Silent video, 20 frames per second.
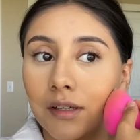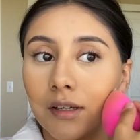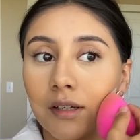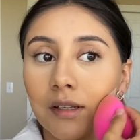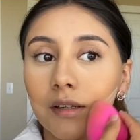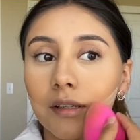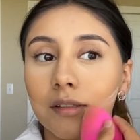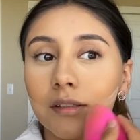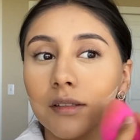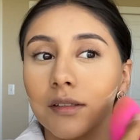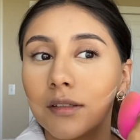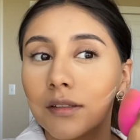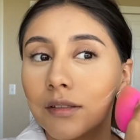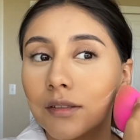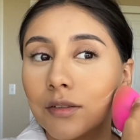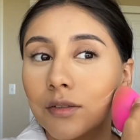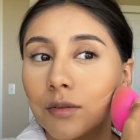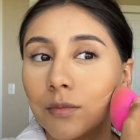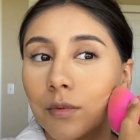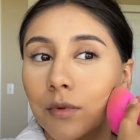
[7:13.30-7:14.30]
doesn't look
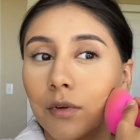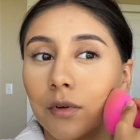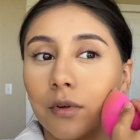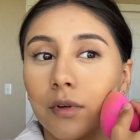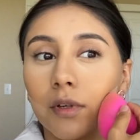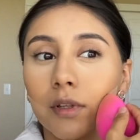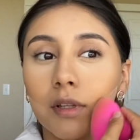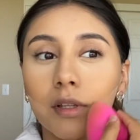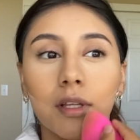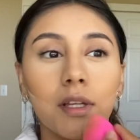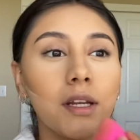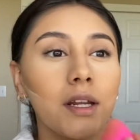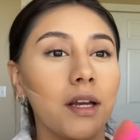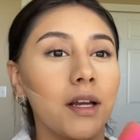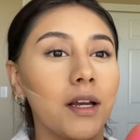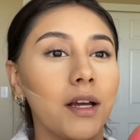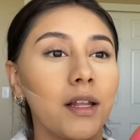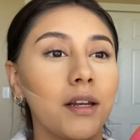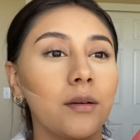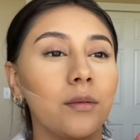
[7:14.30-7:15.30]
super oily and I
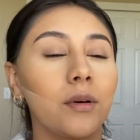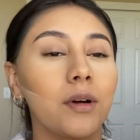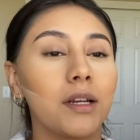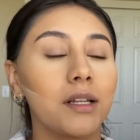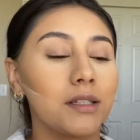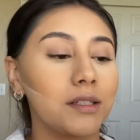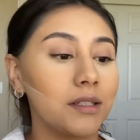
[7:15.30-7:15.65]
kind of want it